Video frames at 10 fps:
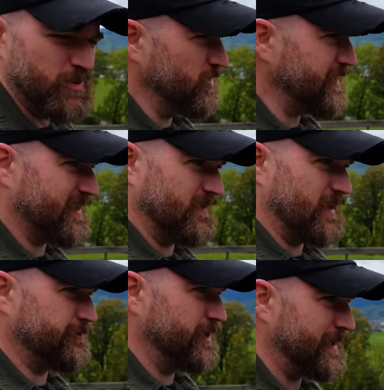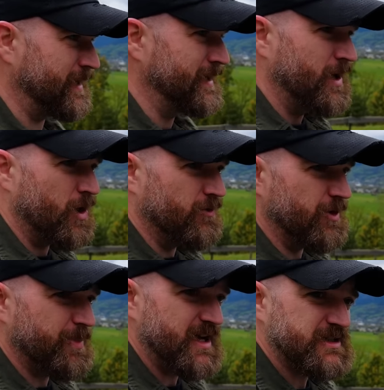Really had a lot of fun over
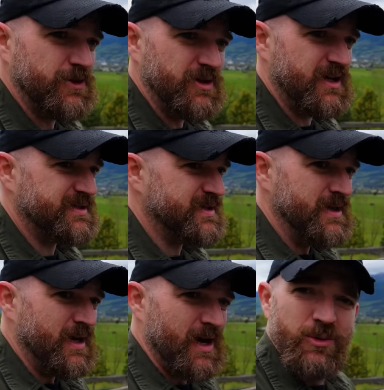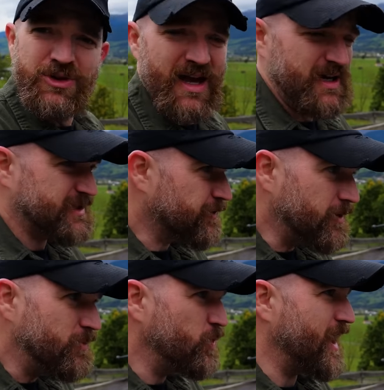the past few days with the guys
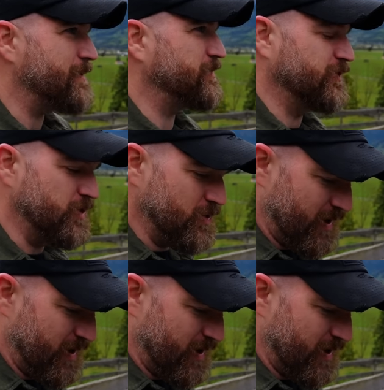from We Happy Few